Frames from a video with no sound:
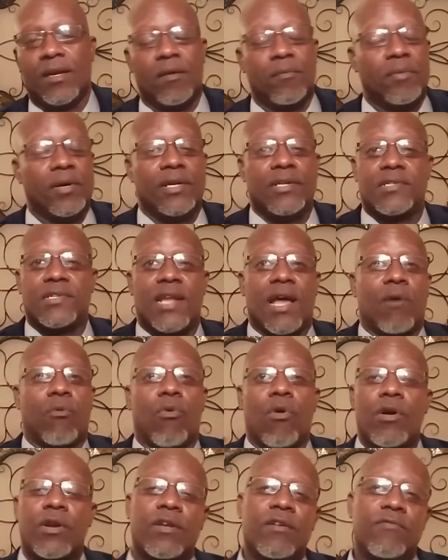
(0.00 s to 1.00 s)
But it's not
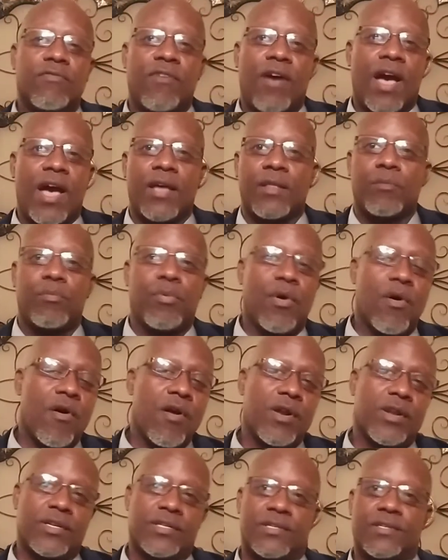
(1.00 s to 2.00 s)
working for either
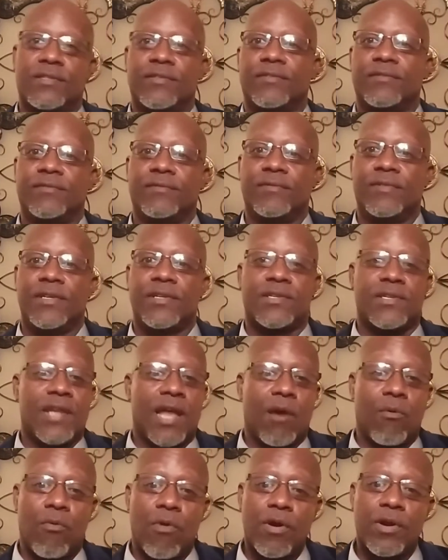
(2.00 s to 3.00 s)
parties. It's
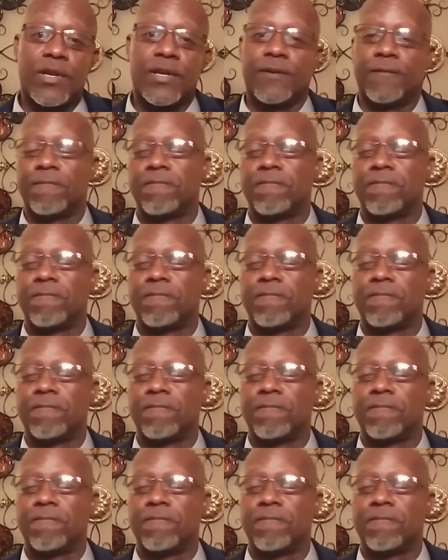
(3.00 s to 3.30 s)
not working.